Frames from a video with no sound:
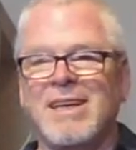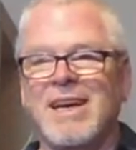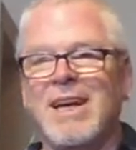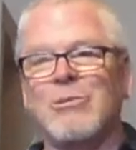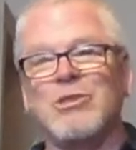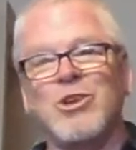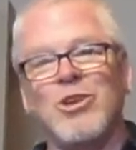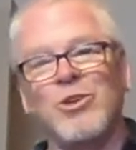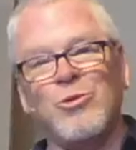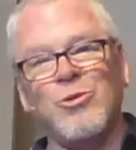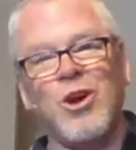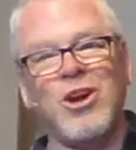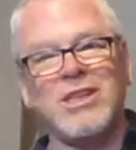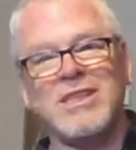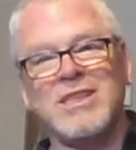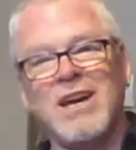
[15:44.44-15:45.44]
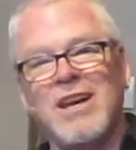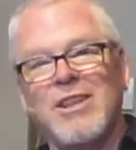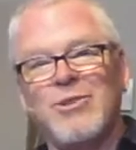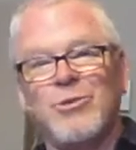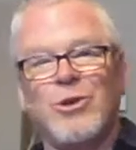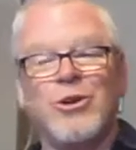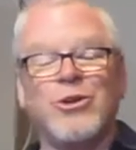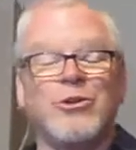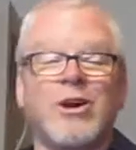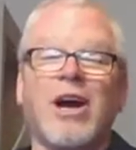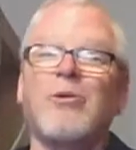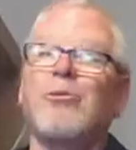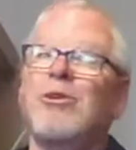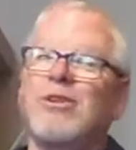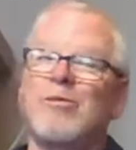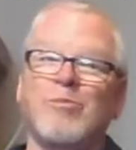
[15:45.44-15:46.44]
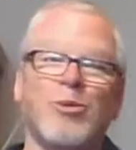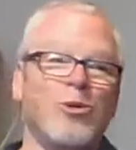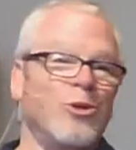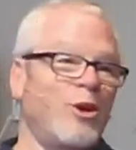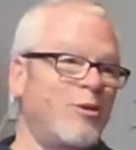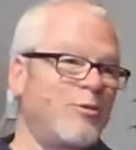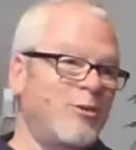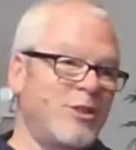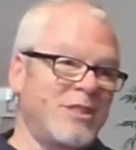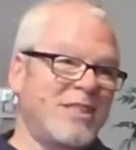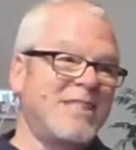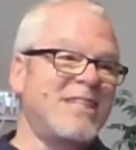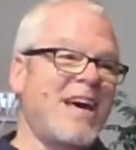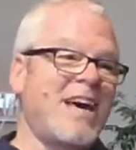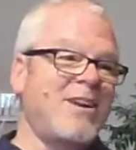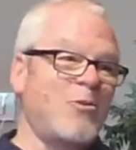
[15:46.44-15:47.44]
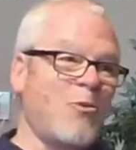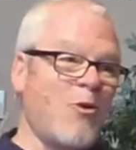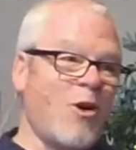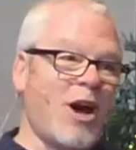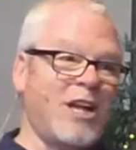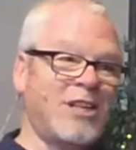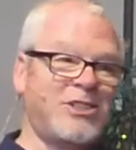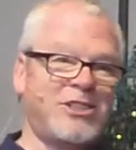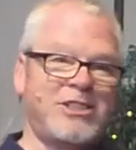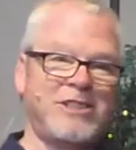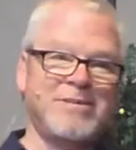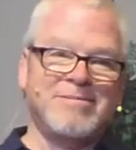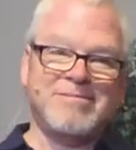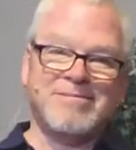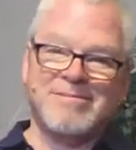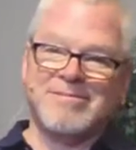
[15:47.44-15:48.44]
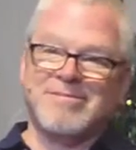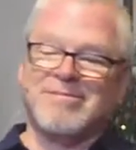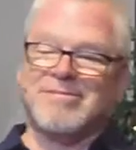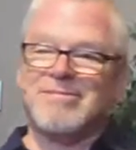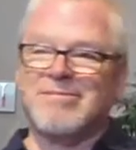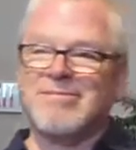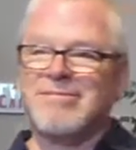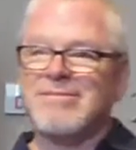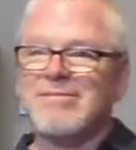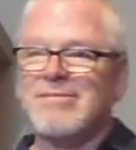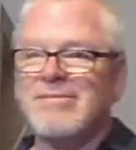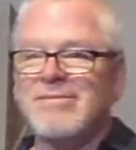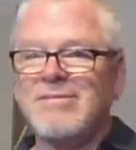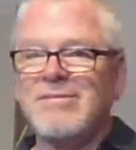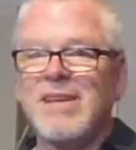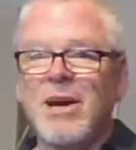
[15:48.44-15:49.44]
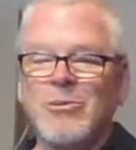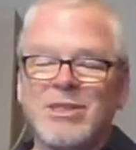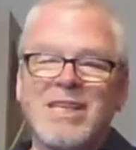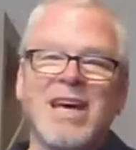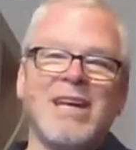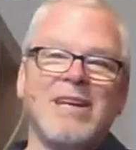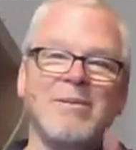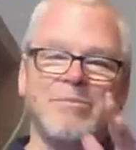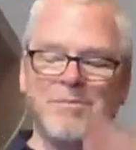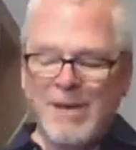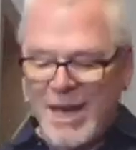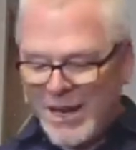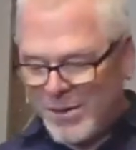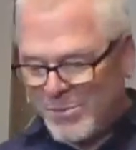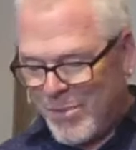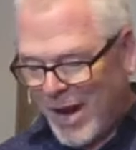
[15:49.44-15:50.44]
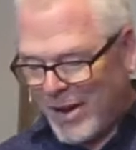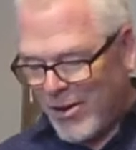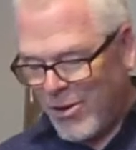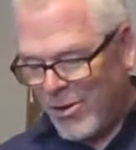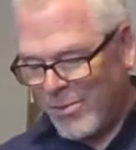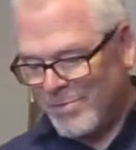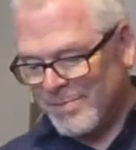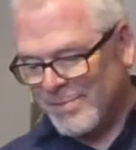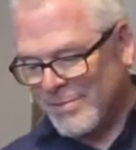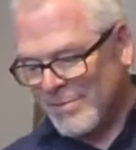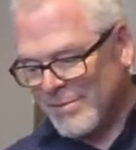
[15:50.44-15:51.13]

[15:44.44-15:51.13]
And I was on the wrong side of the road, or I would have pulled over and just sat and watched. I was headed, headed back home.